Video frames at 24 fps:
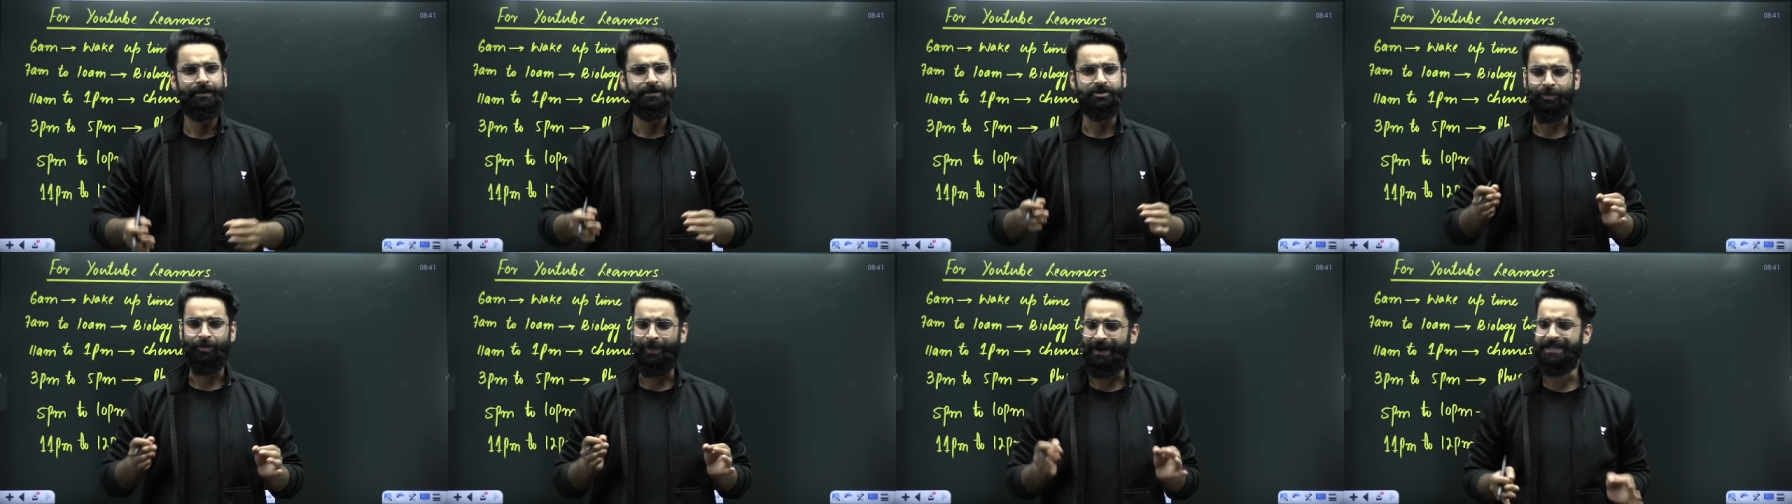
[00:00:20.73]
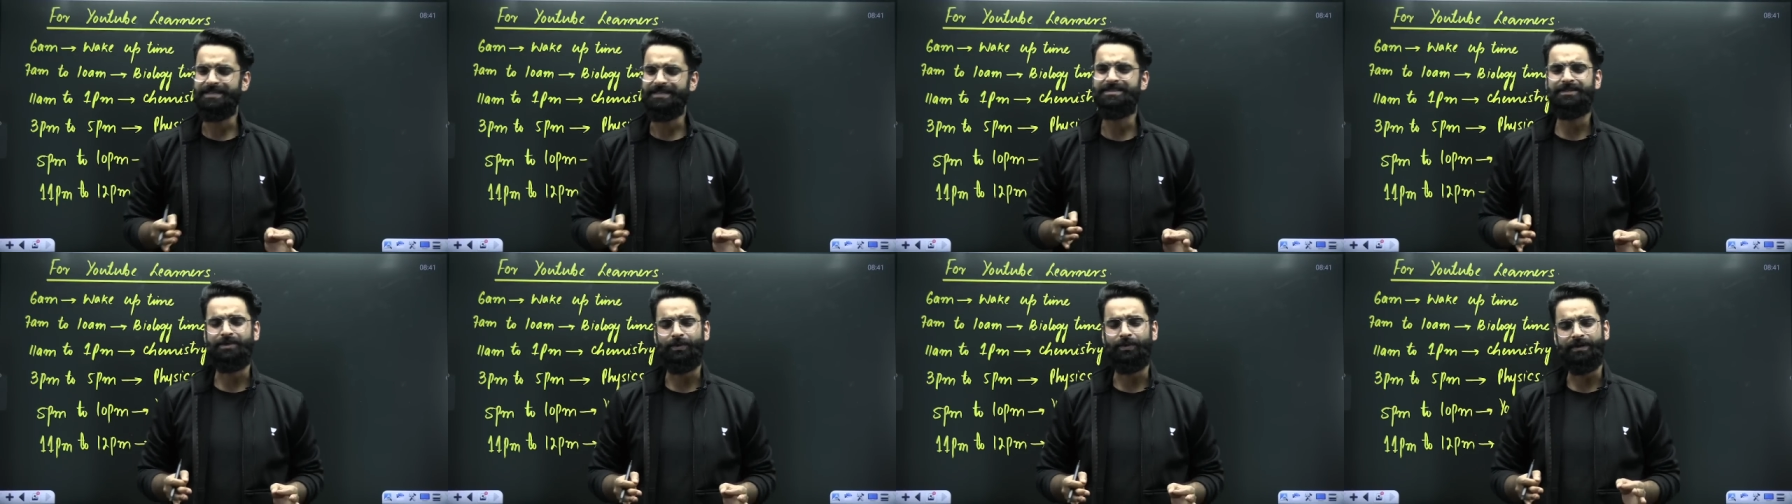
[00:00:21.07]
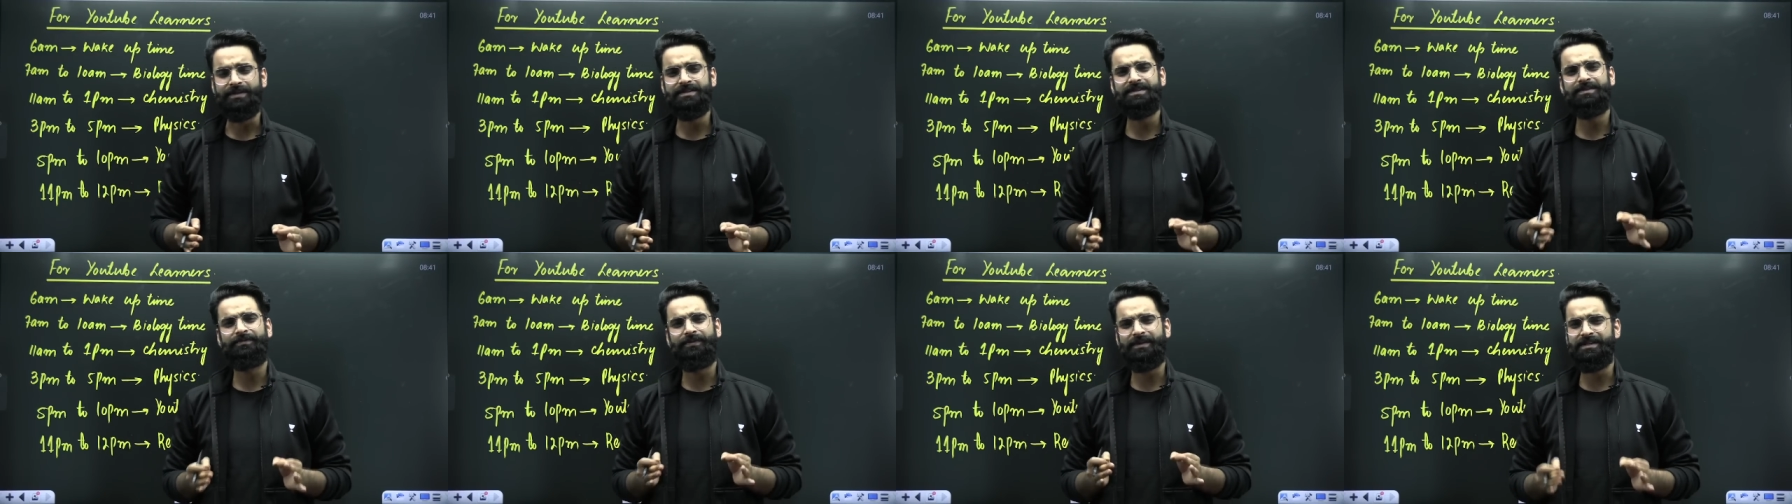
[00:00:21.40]
So my dear
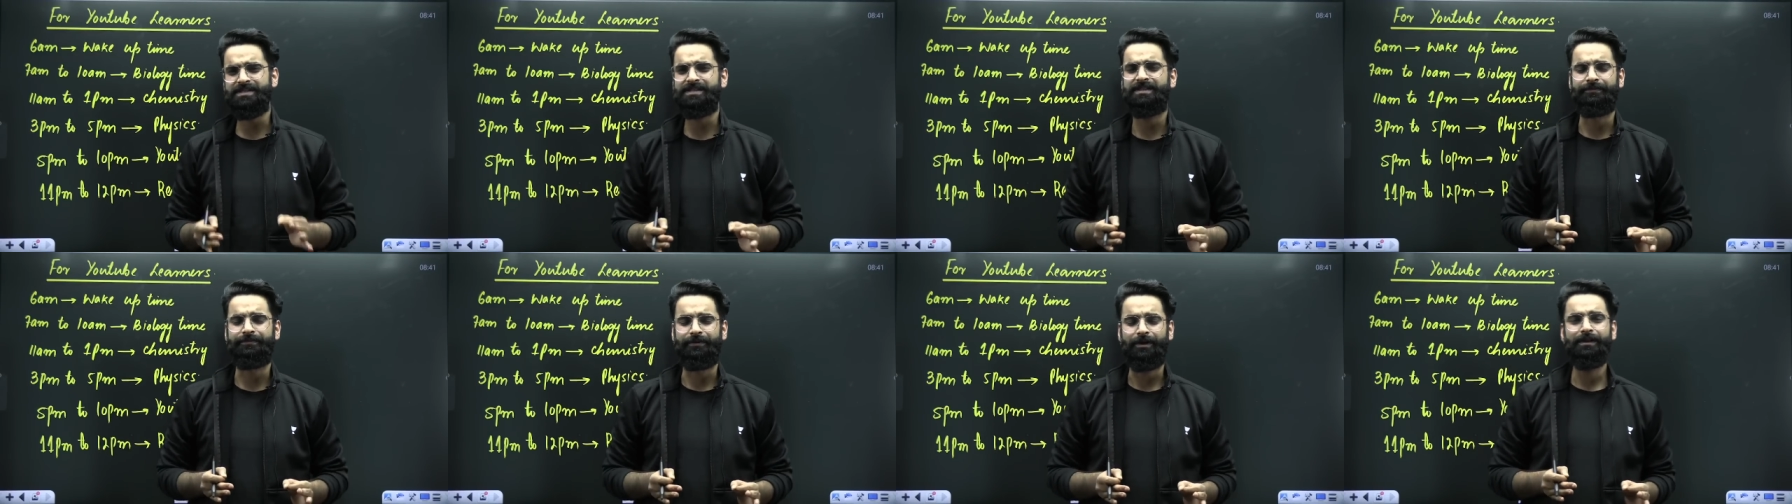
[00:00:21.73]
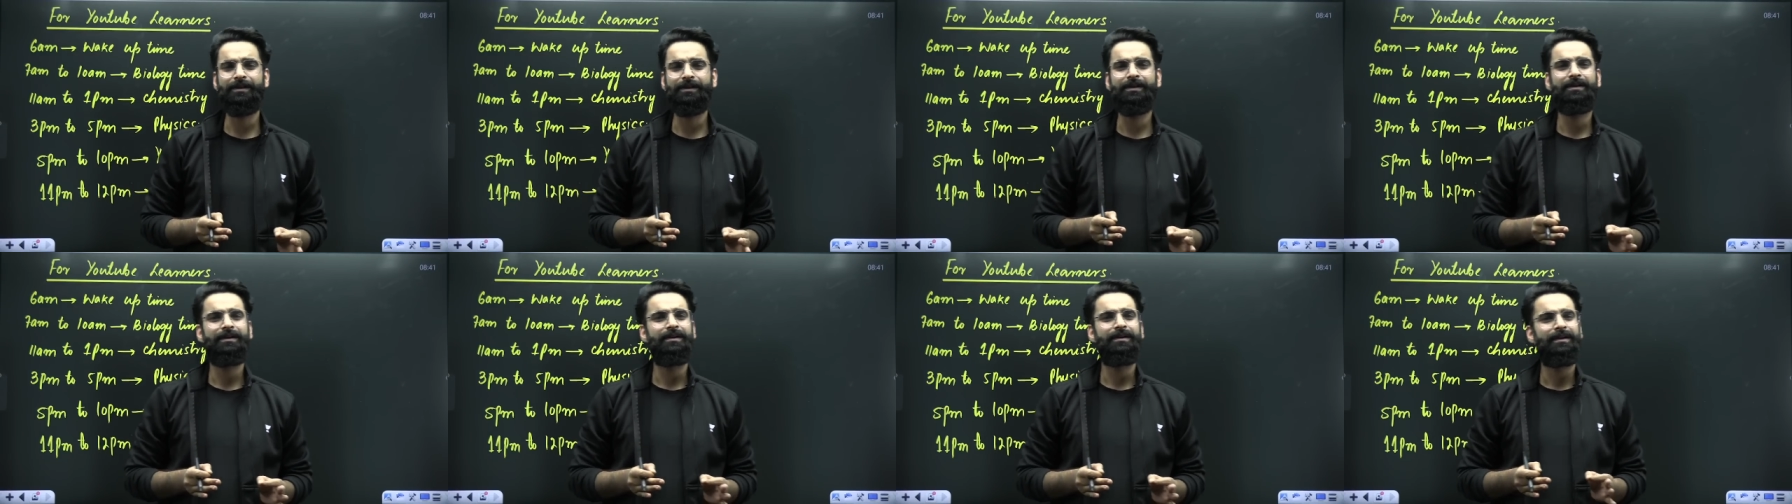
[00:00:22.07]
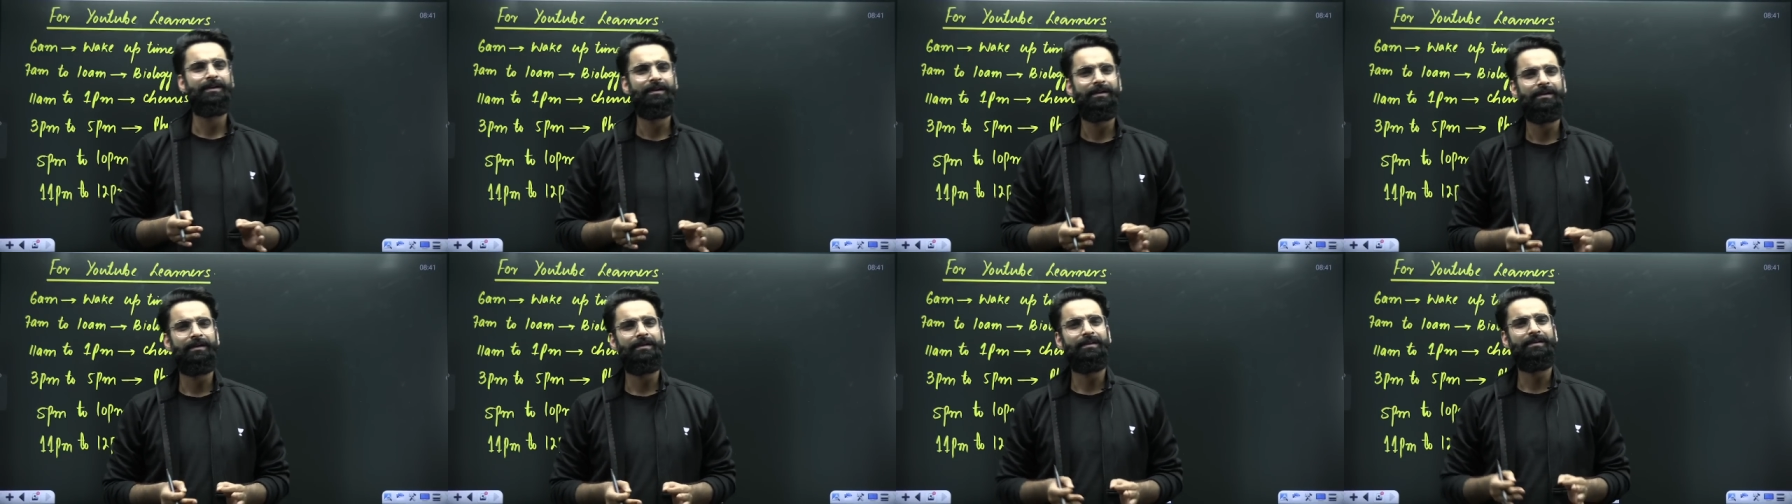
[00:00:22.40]
students, first of all,
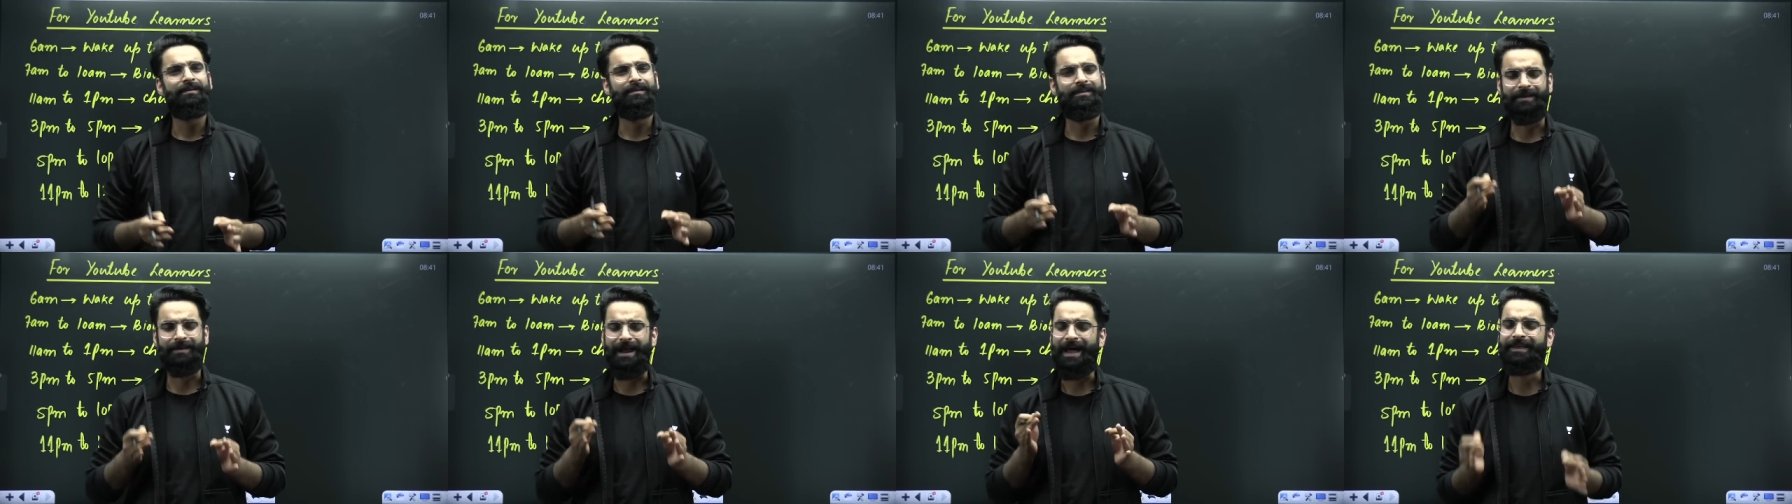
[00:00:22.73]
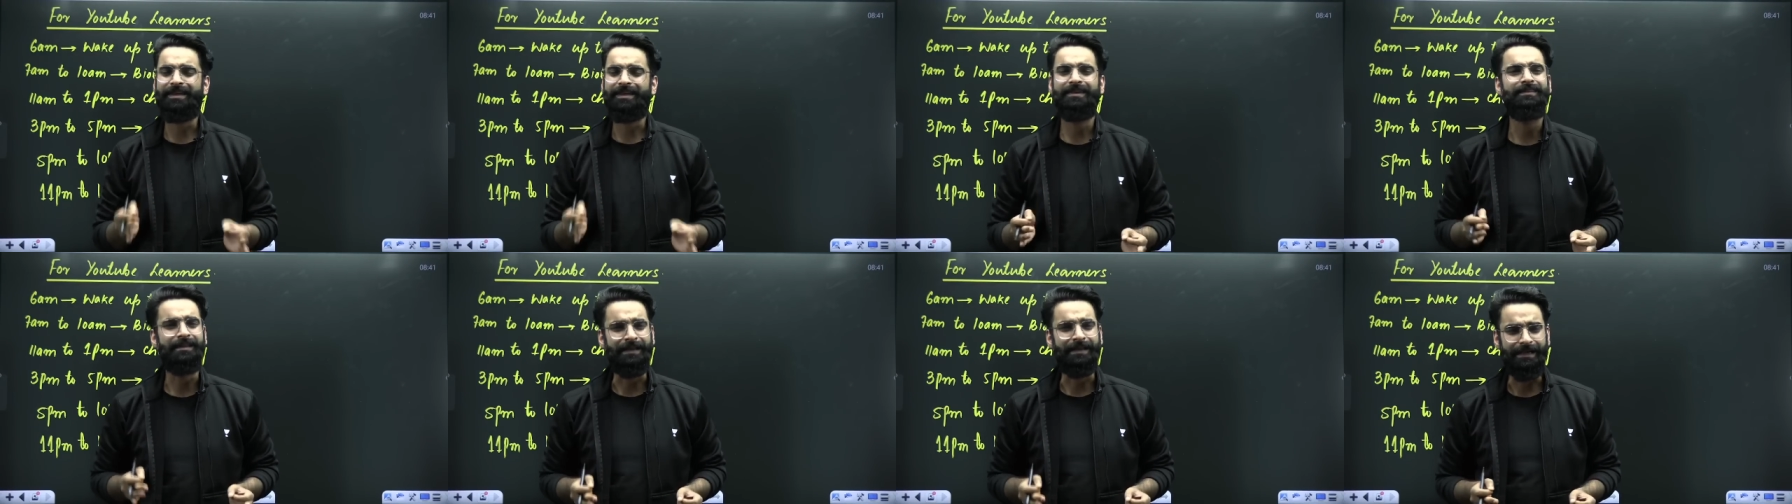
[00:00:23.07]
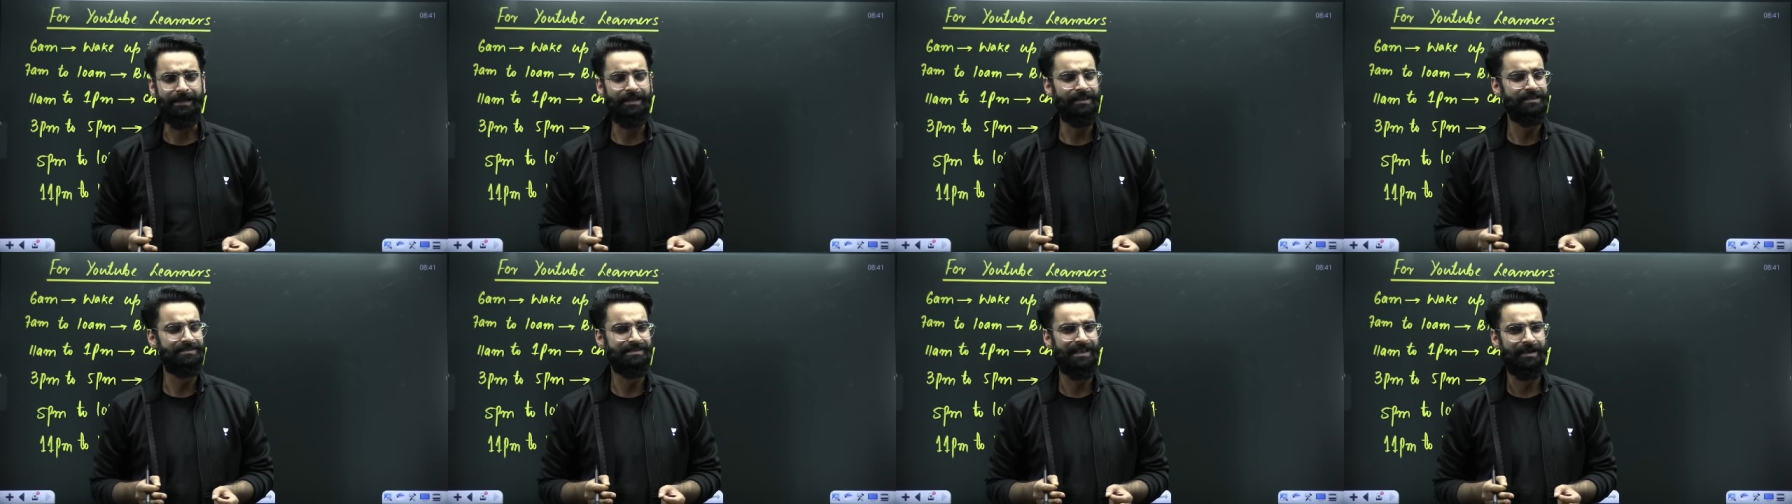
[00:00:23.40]
cracking the
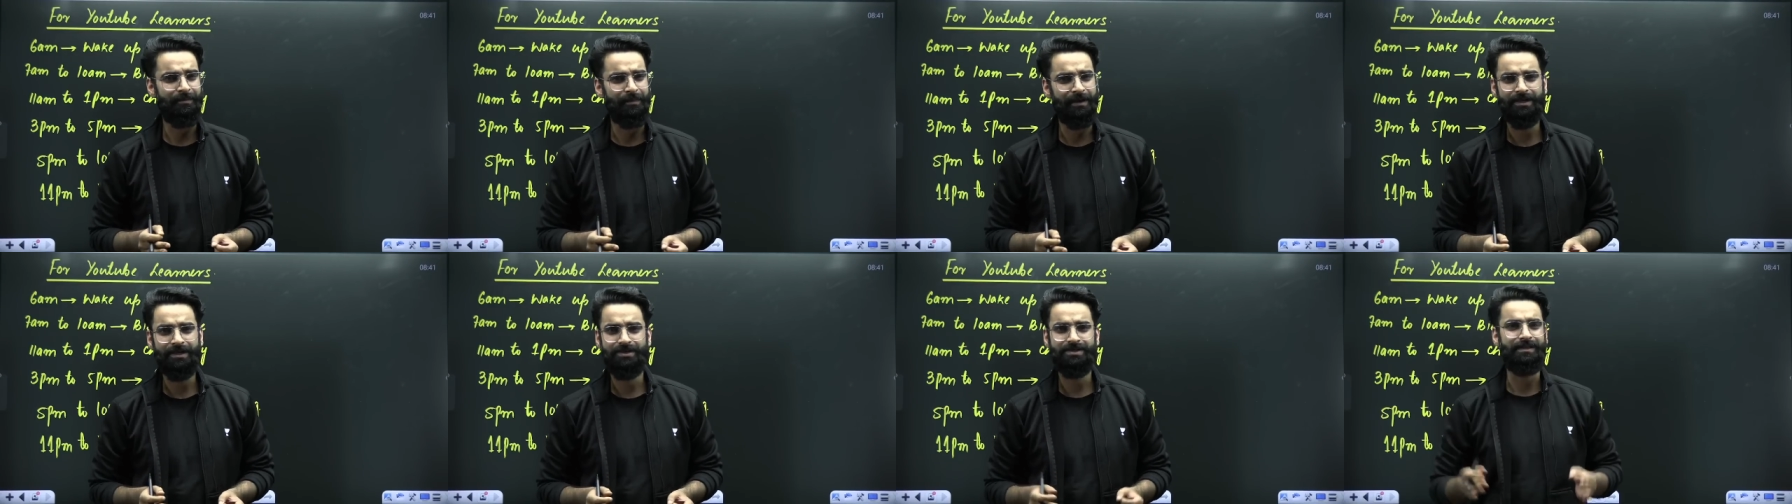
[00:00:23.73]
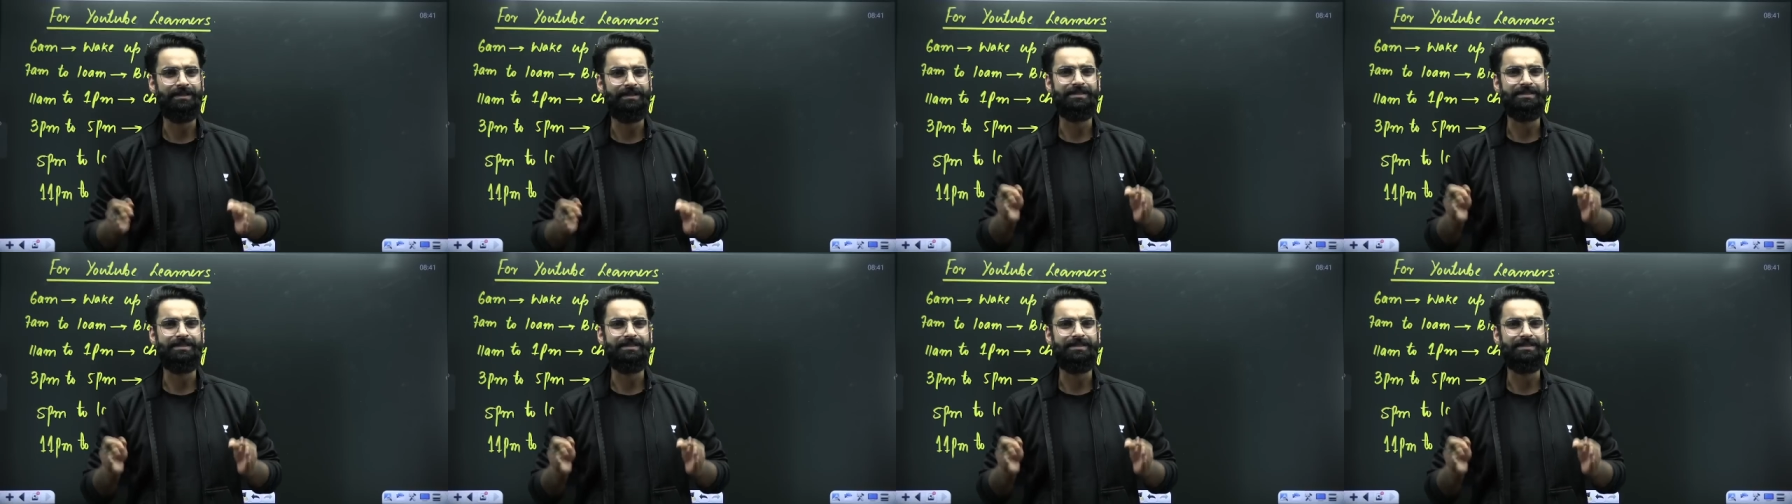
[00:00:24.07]
NEET examination,